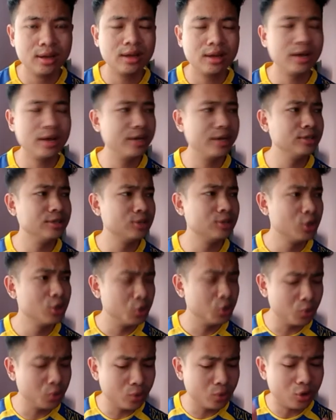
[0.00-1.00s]
And
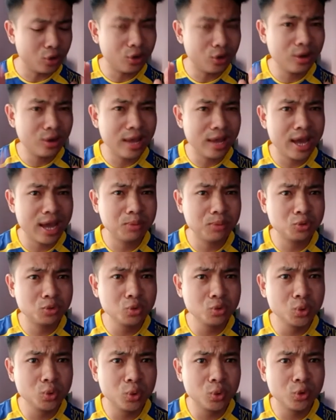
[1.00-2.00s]
you all have to
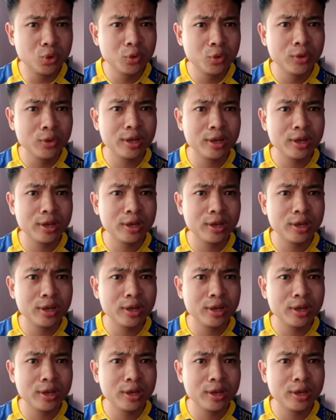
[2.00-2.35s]
know